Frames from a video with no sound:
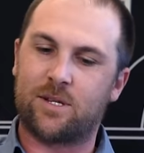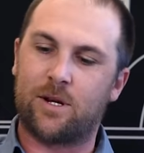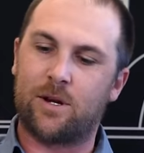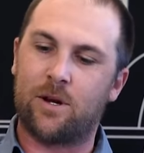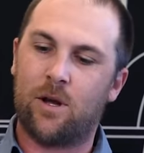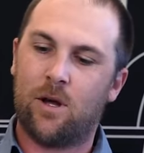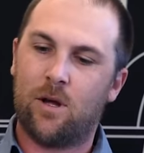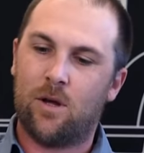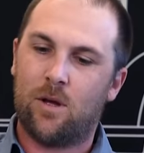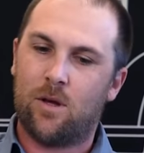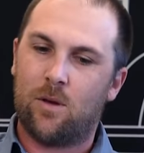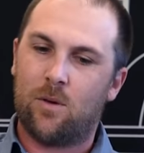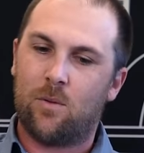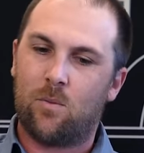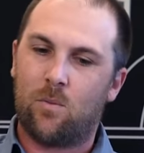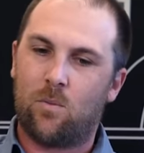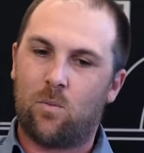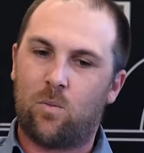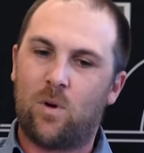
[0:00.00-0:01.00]
So
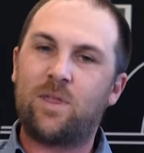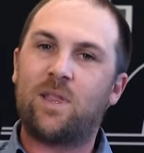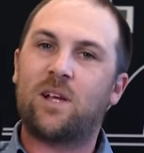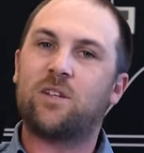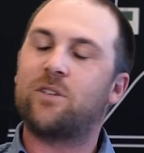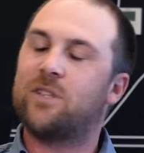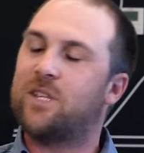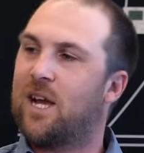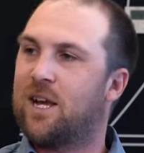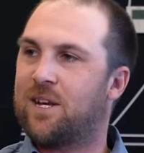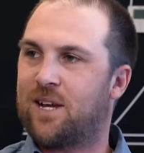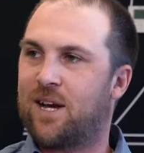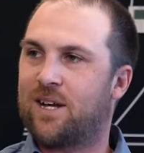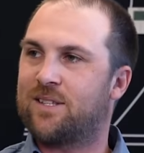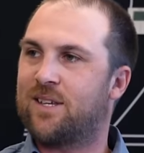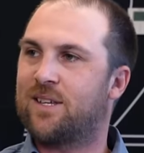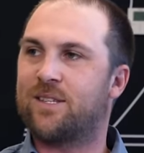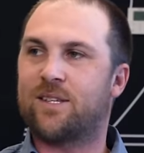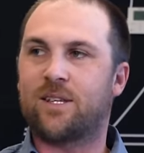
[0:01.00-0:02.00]
when they do the A D R
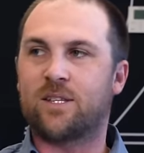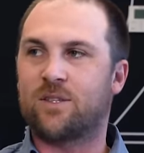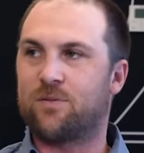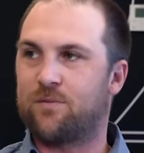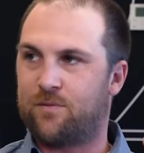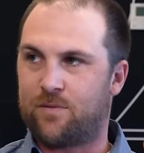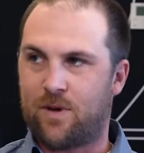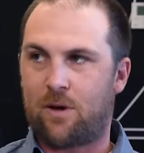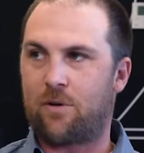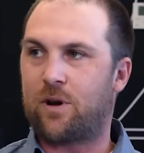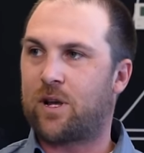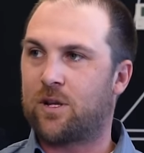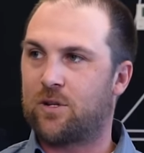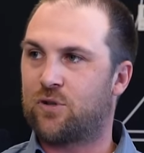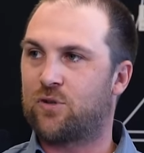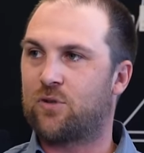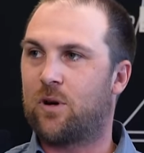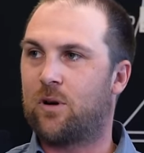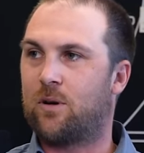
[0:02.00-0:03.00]
testing, it's very
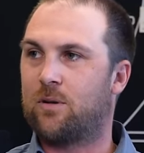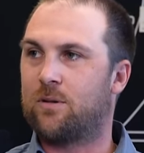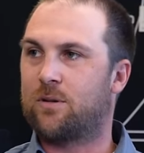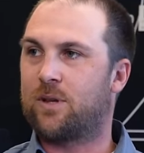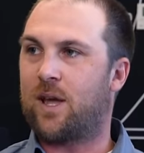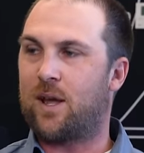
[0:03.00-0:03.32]
controlled.